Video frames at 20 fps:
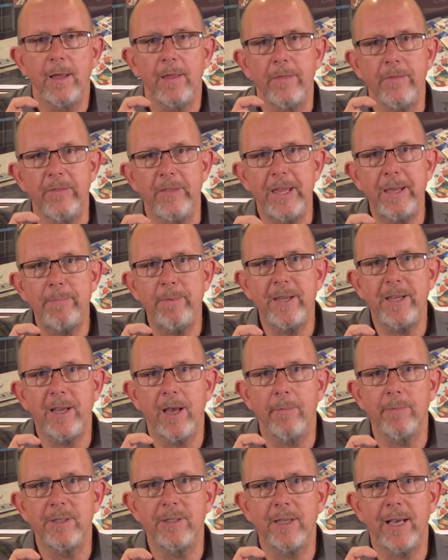they
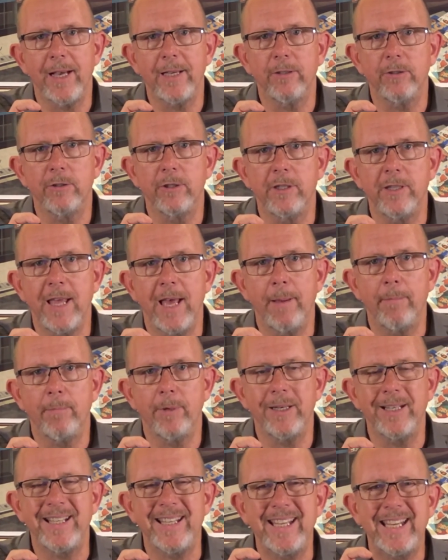become entitled to that
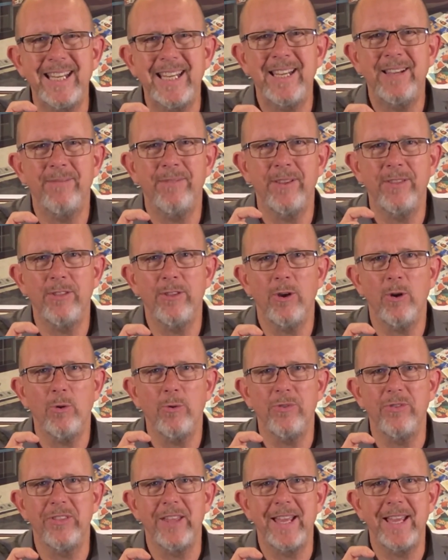money even though
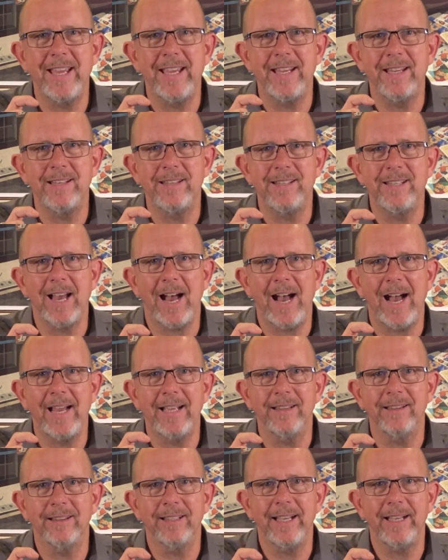they die
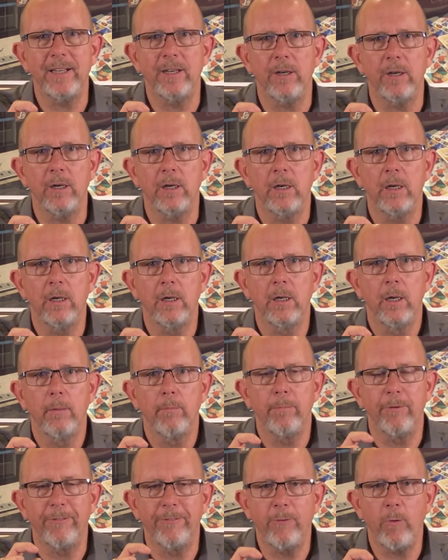later
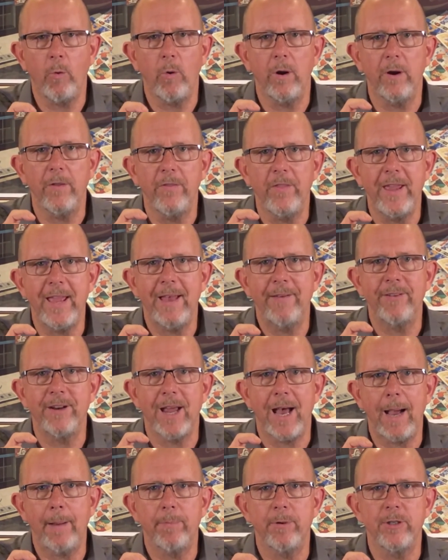before they have an
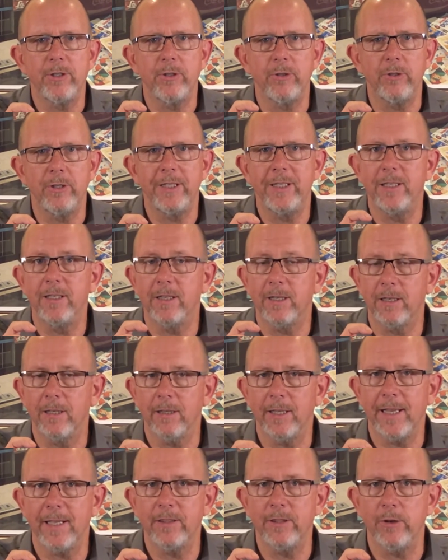opportunity to
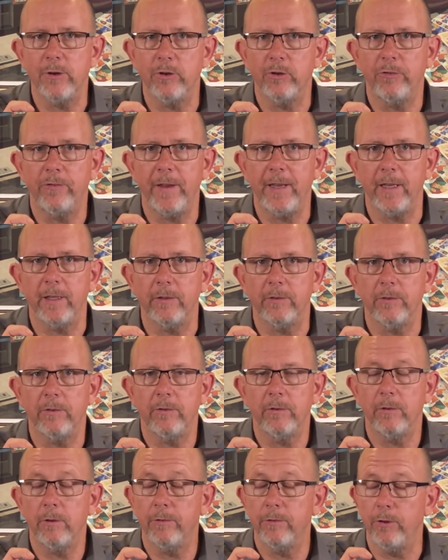collect those
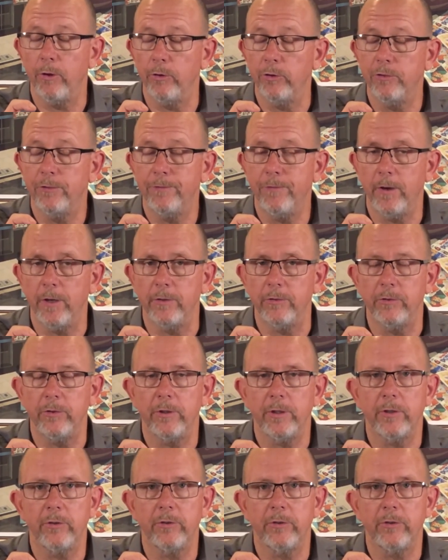funds.